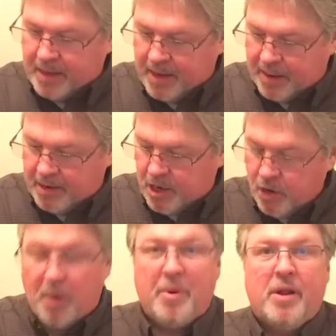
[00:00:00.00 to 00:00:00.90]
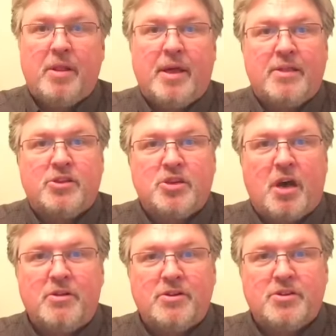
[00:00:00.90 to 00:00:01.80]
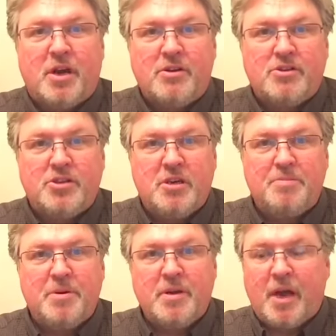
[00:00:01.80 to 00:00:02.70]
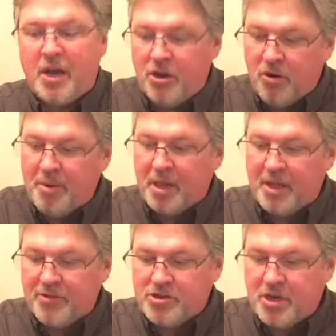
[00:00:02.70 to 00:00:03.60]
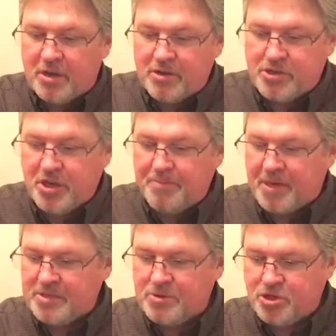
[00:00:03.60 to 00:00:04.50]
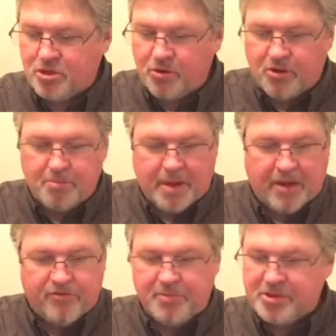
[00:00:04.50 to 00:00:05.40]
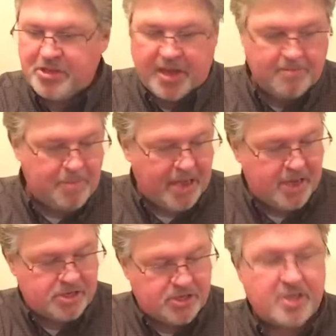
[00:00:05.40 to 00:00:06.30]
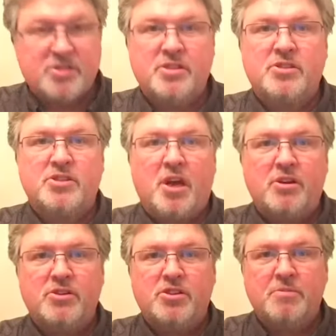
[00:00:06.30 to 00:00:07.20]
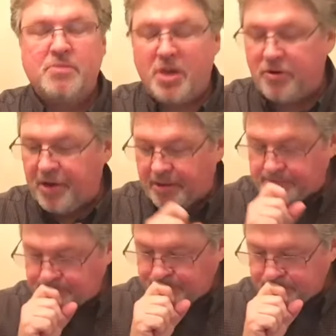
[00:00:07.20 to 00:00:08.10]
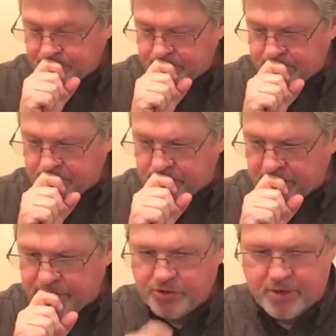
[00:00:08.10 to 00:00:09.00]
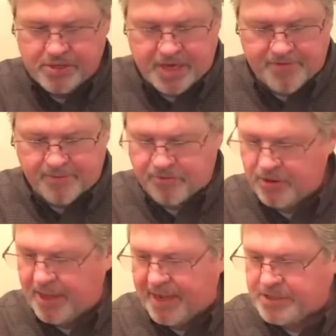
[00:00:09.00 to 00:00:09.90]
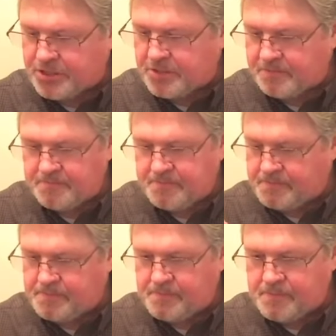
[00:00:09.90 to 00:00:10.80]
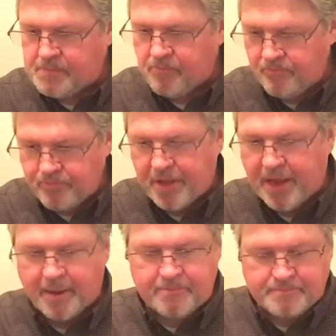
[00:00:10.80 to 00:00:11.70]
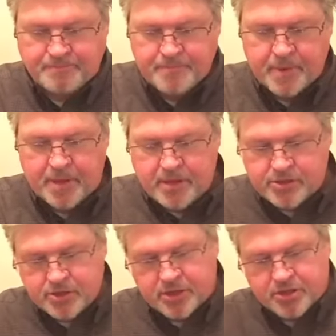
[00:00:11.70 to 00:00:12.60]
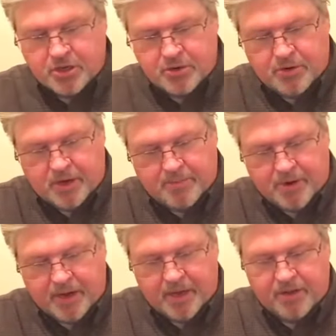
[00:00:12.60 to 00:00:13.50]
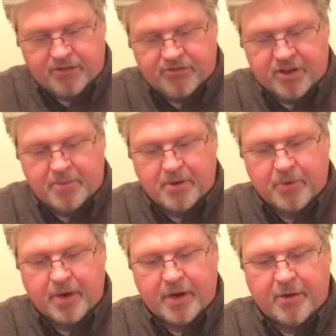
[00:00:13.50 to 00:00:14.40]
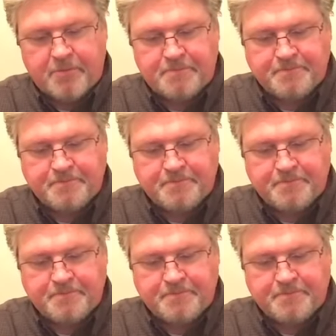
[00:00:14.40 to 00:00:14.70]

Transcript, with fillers: I know I'm going to like the chocolate chocolate chip. I know I'm going to like the chocolate chip because I'm sure they're made from the same base as this chocolate chip donut. So do I save them for last? Yeah. So let's go uh, break into the cinnamon one here.